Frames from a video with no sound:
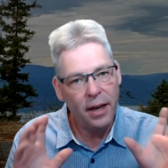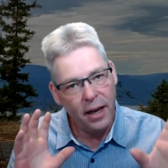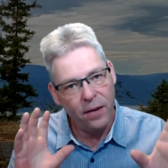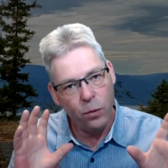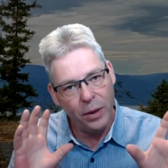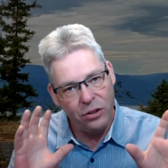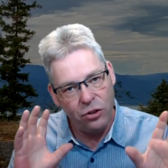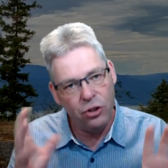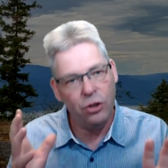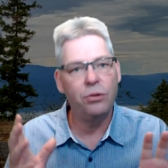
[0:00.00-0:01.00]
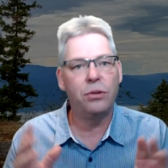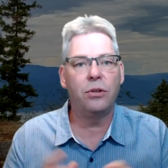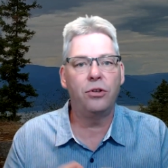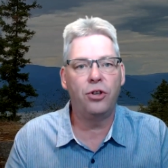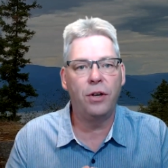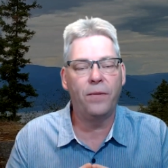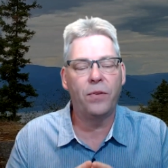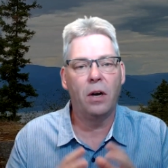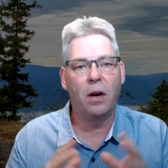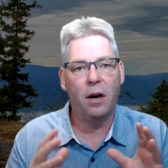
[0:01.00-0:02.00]
if we choose to
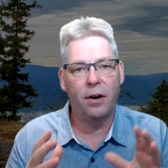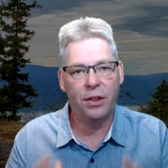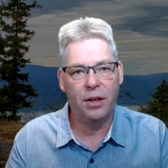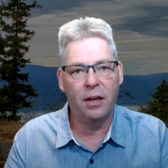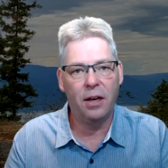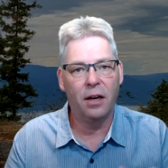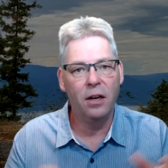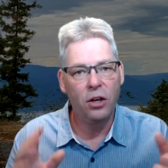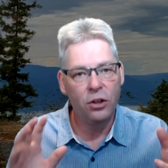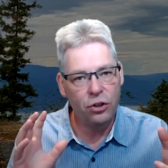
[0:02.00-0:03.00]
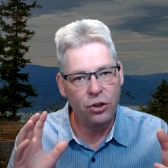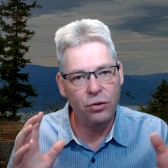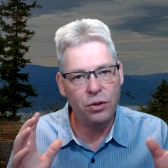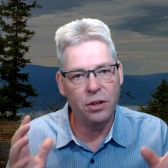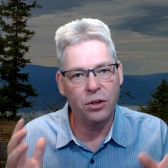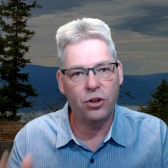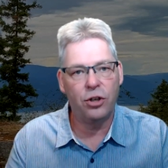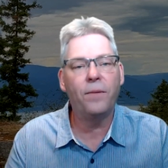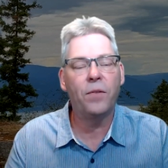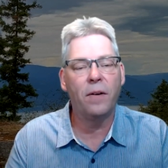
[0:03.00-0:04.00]
shift our thinking, choose to
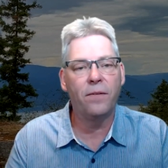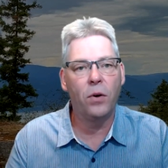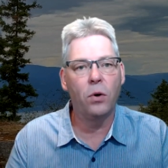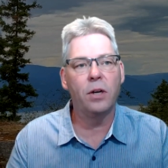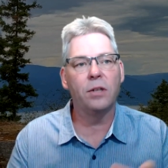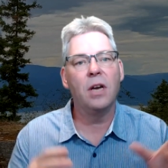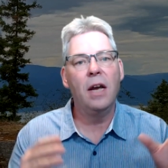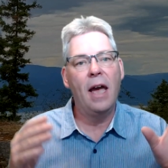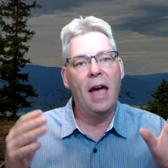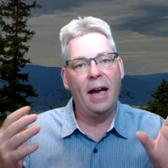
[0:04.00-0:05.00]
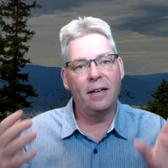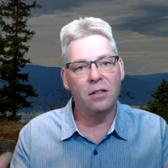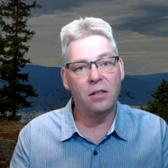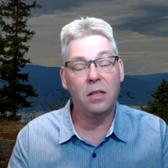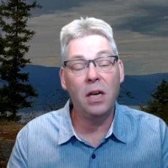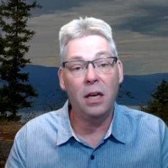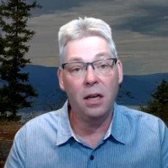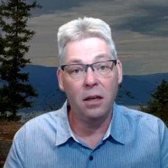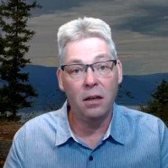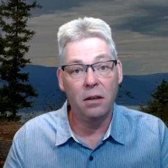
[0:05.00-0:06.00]
shift our focus, and
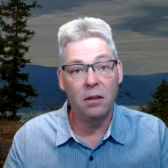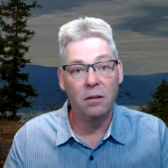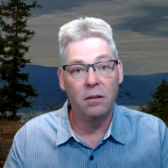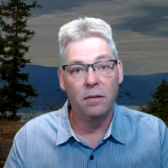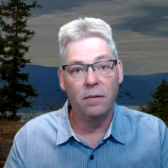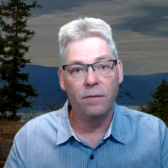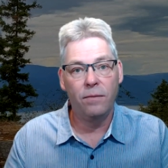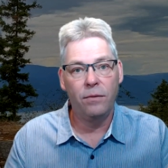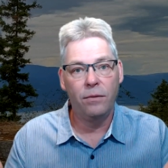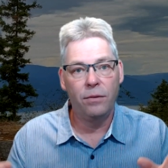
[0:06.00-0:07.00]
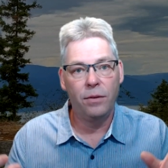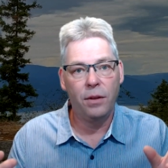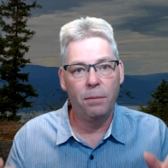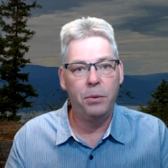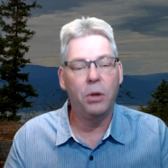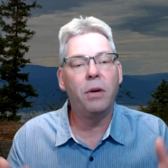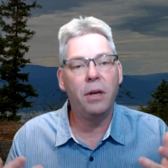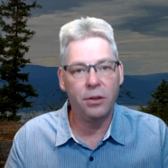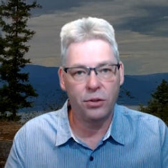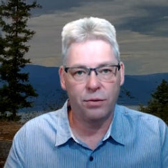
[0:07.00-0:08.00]
see the beauty
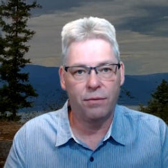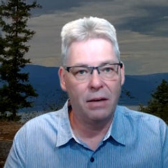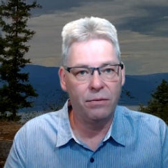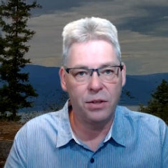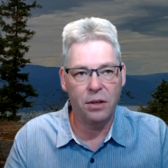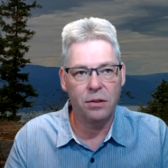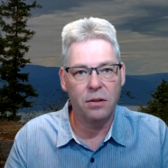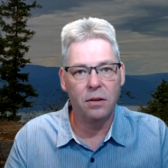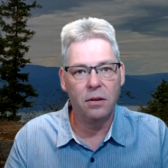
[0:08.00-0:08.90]
that surrounds us,